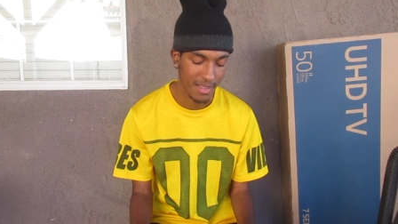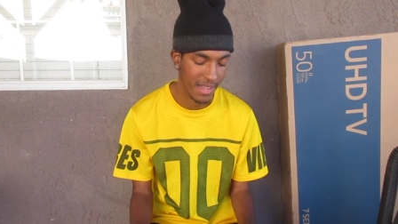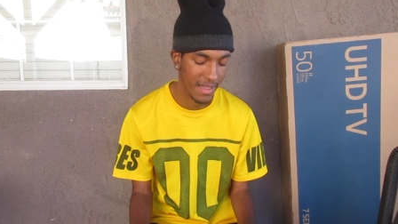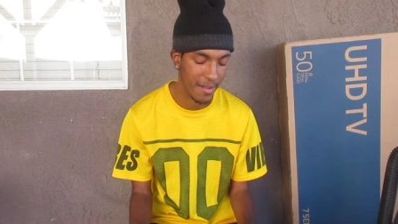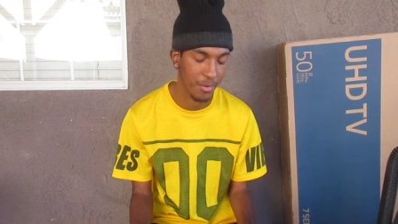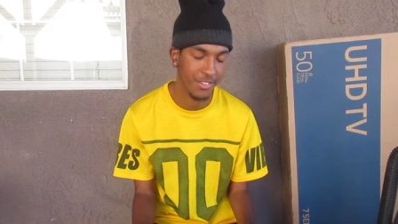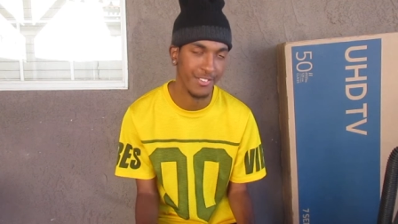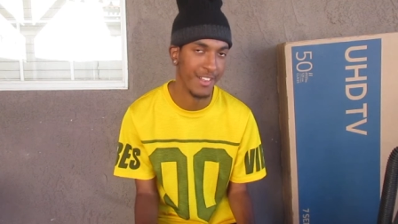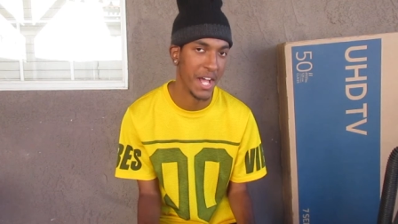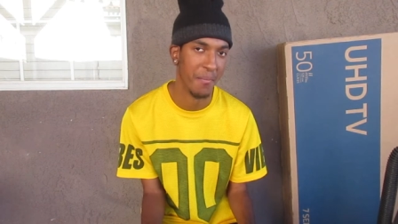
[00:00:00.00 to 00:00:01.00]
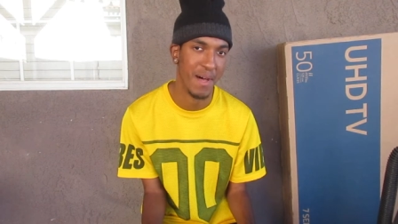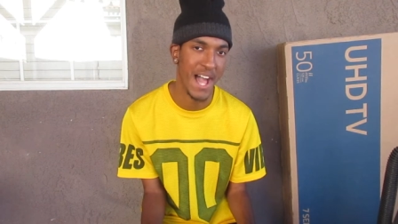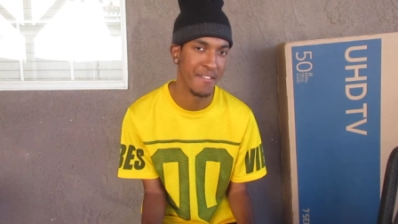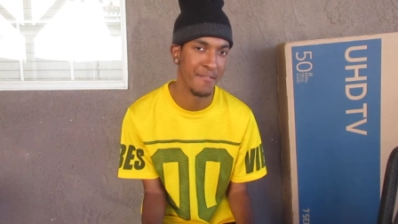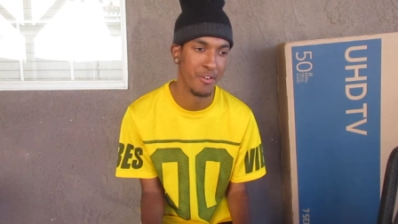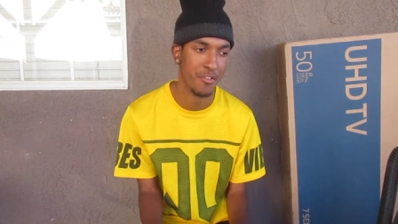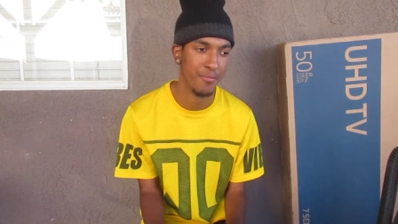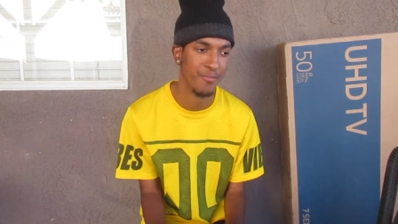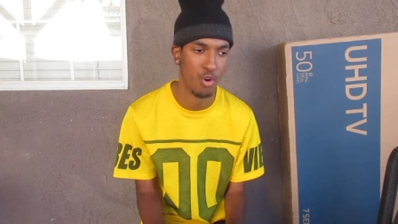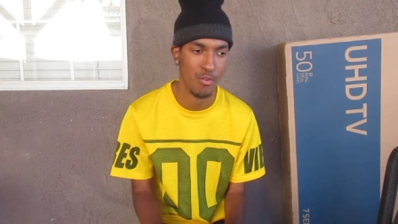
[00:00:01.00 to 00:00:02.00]
it, it, was just like a back and forth
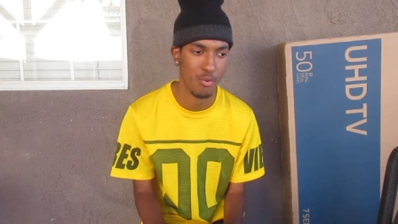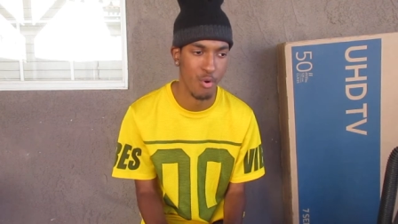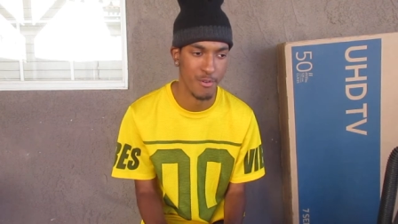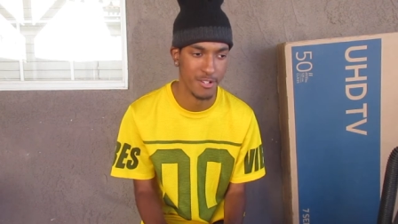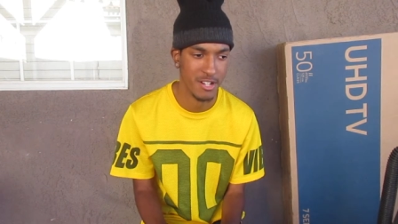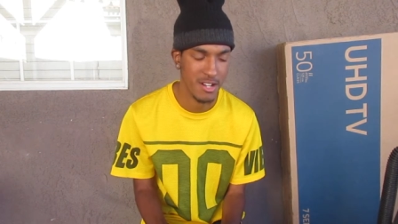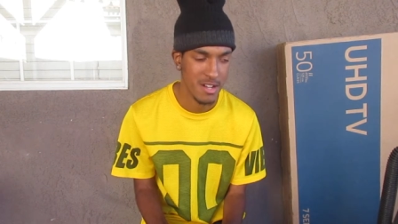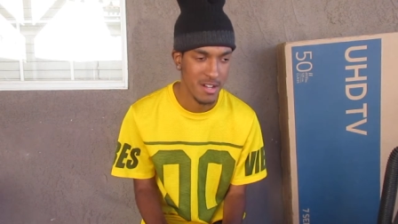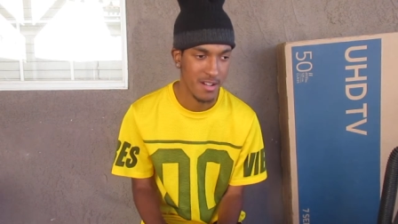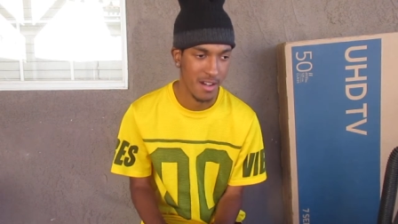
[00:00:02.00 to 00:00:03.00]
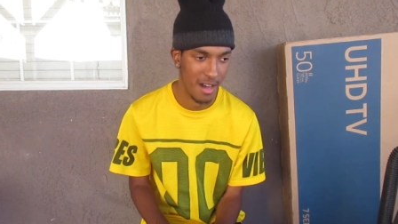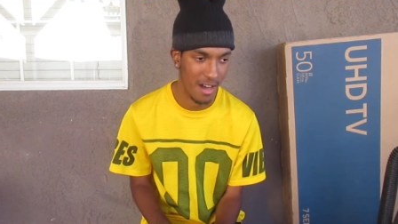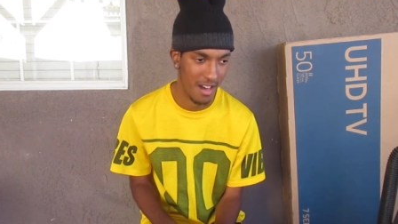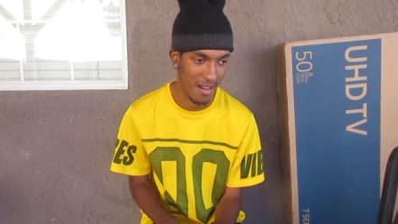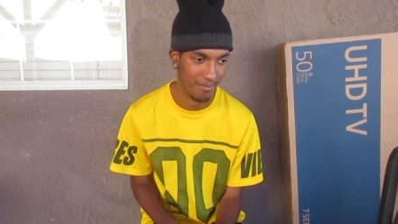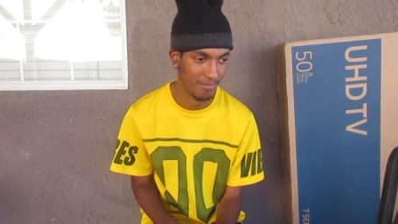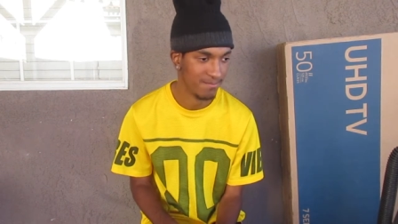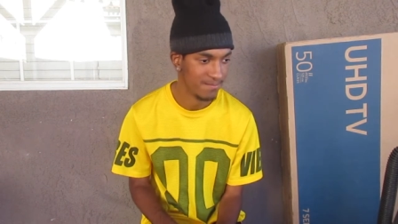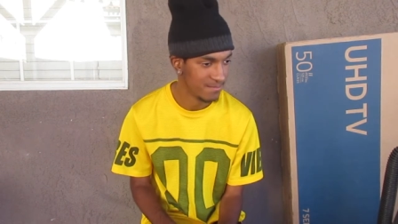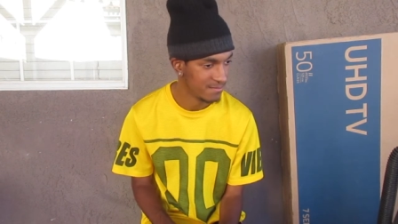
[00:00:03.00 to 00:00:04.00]
fourth quarter. Um,
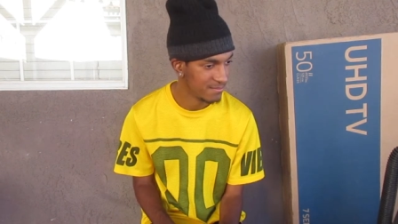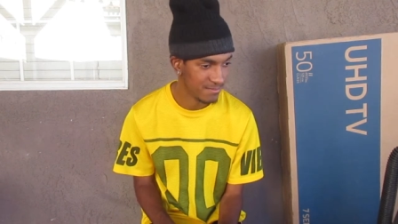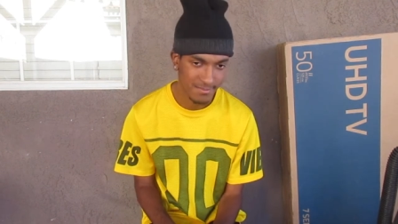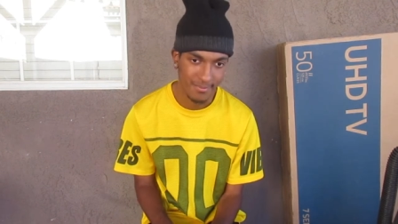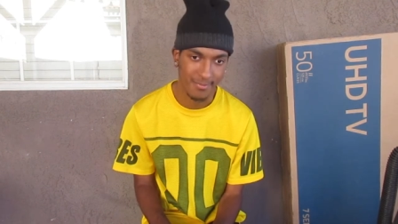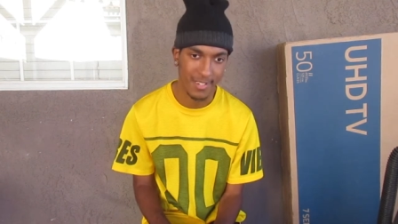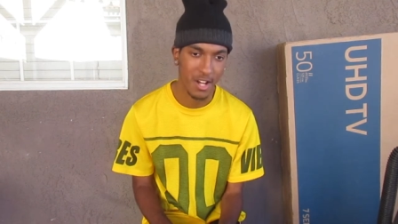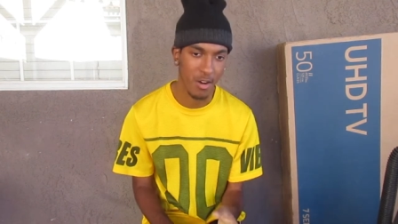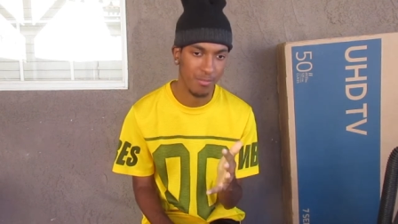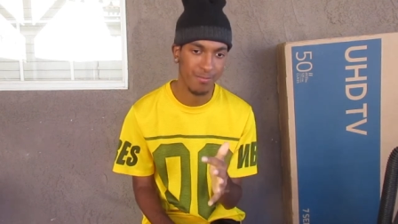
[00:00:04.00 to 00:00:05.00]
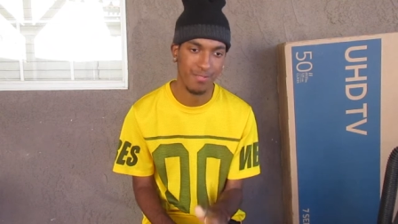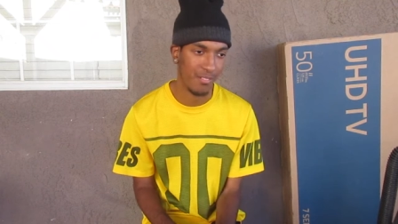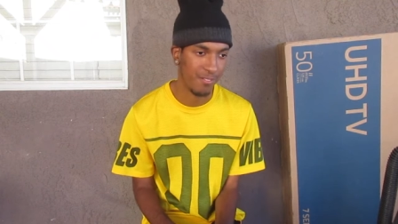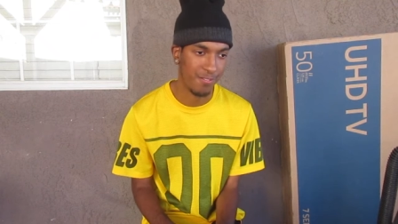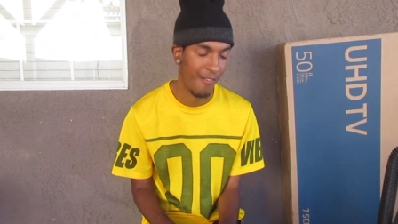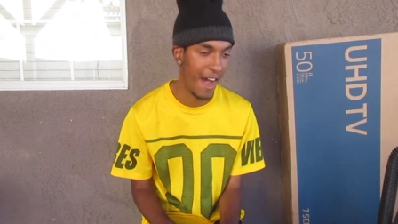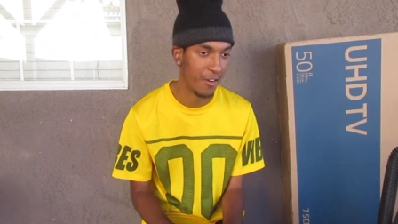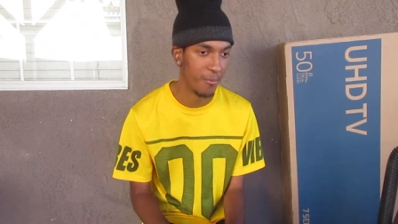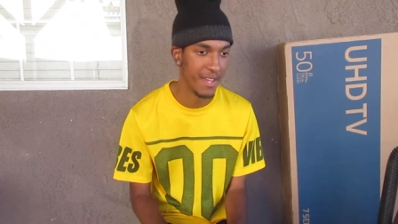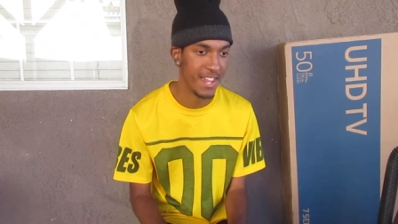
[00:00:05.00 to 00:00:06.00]
you know,
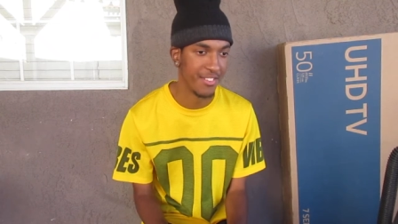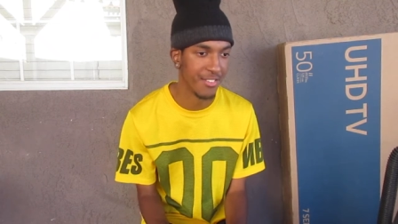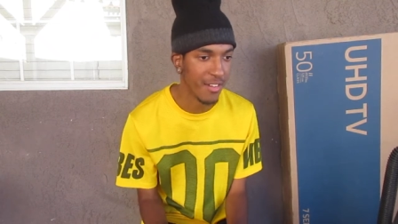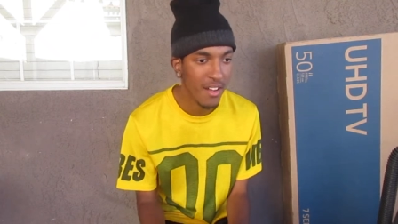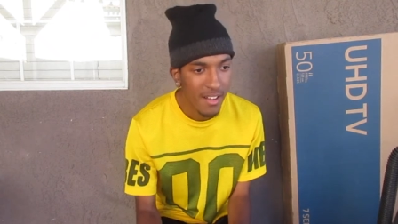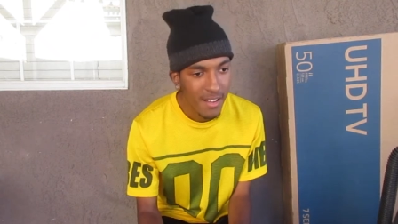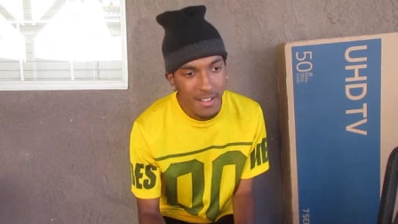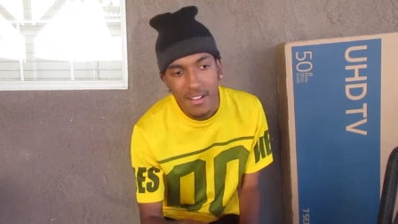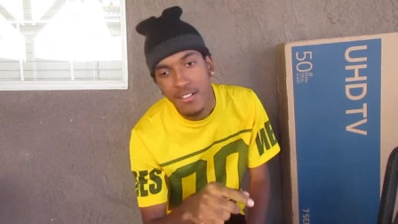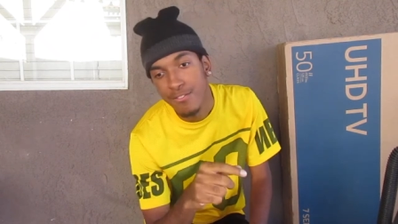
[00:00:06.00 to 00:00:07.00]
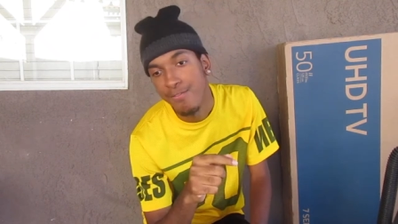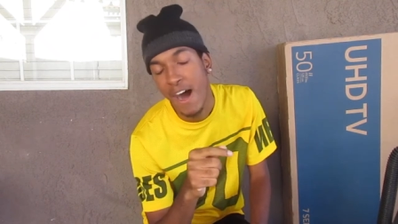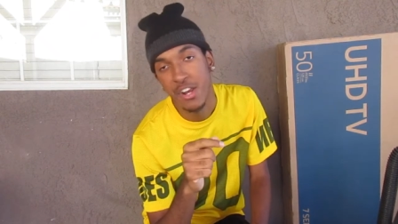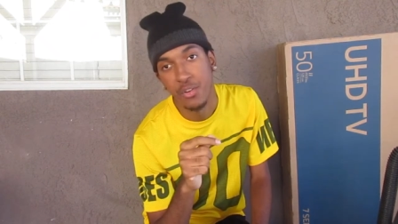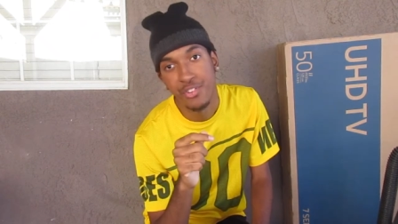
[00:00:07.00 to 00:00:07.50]
final minutes, final